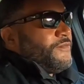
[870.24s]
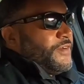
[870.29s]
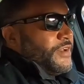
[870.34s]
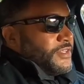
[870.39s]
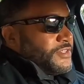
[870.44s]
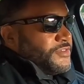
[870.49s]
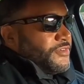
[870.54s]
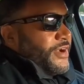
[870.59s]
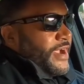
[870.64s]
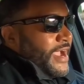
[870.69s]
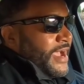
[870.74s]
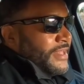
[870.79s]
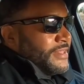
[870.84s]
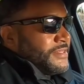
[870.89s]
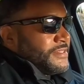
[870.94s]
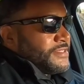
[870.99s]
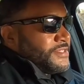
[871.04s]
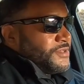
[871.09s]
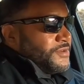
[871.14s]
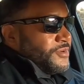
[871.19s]
venture out
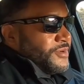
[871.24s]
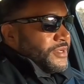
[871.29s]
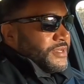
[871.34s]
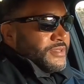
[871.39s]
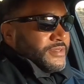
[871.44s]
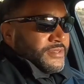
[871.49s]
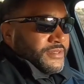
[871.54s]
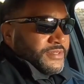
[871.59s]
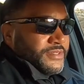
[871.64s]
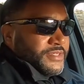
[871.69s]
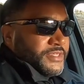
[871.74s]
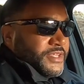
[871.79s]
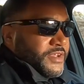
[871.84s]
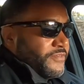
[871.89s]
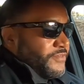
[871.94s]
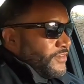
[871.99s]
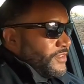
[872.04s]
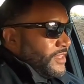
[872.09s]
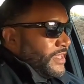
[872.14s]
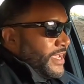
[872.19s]
into a
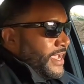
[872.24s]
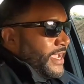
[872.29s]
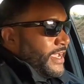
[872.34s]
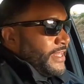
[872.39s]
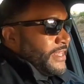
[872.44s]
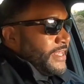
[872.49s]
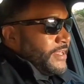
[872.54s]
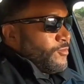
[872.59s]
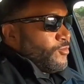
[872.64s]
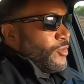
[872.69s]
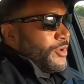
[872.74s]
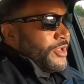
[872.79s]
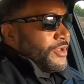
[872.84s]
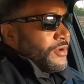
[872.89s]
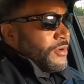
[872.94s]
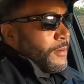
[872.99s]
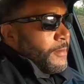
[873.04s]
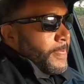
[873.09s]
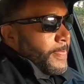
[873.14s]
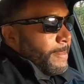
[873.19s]
different lane, it
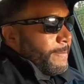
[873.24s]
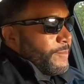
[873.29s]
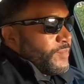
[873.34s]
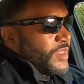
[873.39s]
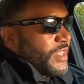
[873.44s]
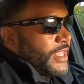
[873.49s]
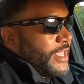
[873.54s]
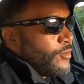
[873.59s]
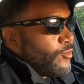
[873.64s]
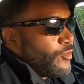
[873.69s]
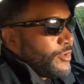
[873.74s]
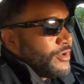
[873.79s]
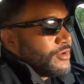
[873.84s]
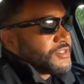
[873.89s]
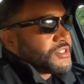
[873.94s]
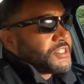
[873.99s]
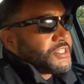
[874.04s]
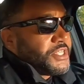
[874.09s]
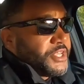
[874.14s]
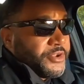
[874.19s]
will
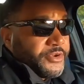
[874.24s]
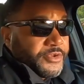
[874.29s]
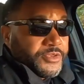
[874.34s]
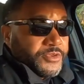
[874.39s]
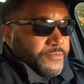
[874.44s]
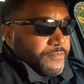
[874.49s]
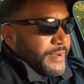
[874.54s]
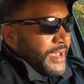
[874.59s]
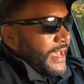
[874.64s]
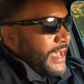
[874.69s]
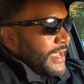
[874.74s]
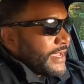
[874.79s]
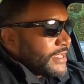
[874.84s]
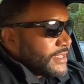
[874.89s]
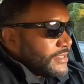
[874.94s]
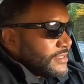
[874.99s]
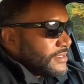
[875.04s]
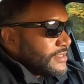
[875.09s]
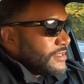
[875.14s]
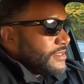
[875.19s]
steer you back
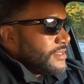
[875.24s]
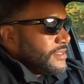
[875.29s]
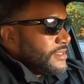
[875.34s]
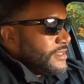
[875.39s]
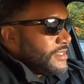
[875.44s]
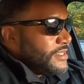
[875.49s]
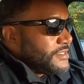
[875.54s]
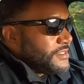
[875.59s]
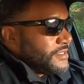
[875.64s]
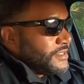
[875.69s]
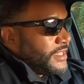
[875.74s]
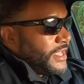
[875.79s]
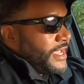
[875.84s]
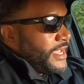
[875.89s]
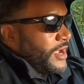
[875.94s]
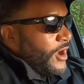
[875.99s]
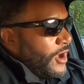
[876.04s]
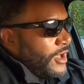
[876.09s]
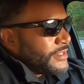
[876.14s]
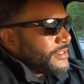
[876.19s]
into
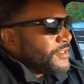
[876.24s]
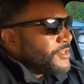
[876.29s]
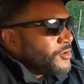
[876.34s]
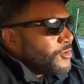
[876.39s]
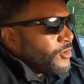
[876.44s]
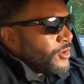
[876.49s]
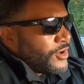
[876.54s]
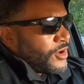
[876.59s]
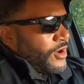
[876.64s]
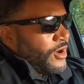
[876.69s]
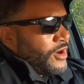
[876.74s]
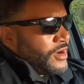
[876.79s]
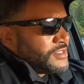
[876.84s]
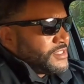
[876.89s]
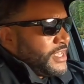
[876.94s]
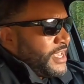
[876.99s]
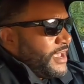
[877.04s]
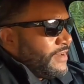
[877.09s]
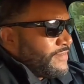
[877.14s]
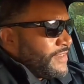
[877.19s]
lane. All the newer
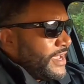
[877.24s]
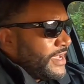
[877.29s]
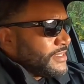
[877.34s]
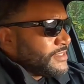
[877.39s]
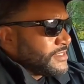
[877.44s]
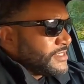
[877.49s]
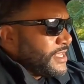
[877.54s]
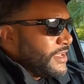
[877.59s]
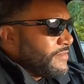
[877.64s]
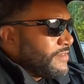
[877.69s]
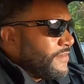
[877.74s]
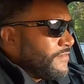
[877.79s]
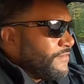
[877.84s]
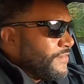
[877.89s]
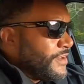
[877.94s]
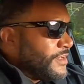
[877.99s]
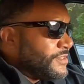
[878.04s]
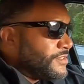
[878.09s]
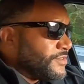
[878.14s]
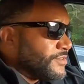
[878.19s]
cars have that safety
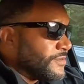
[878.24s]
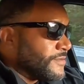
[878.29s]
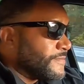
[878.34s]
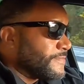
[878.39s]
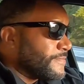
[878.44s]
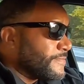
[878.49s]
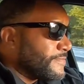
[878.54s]
feature,